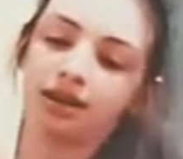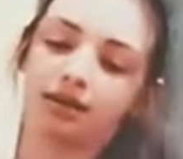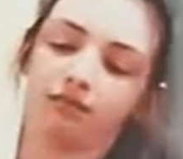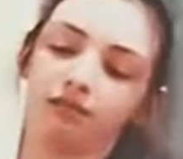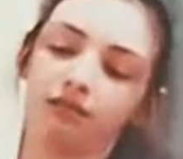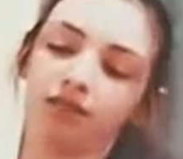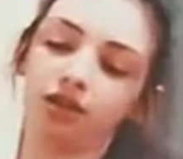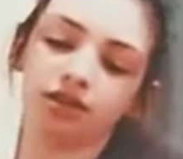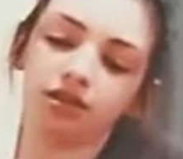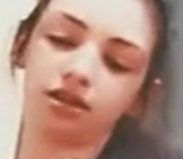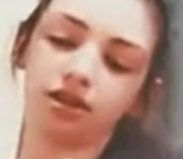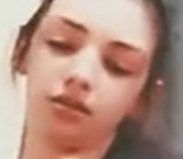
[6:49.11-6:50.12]
first
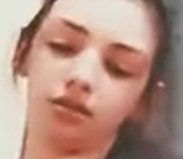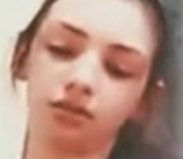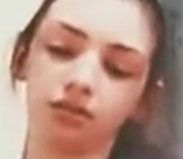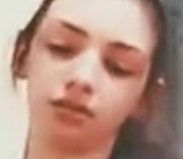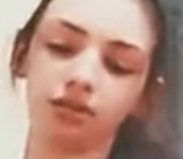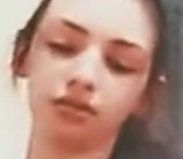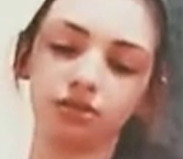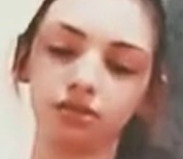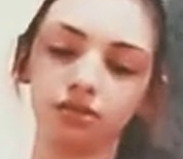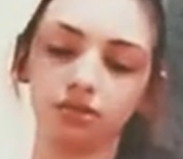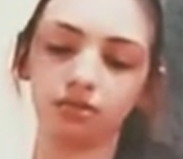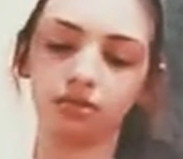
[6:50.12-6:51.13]
I'm going to
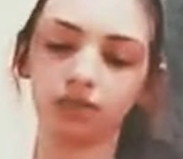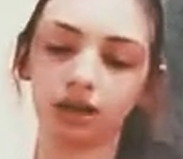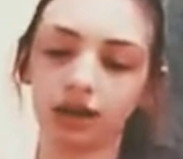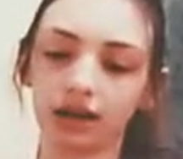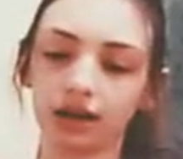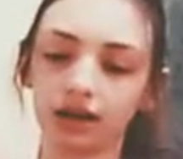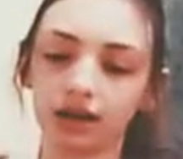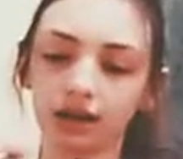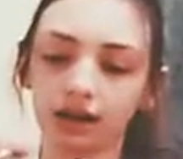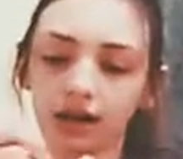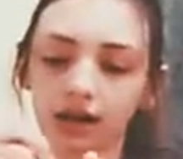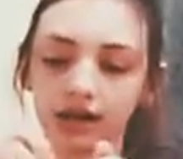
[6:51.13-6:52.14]
tie a knot.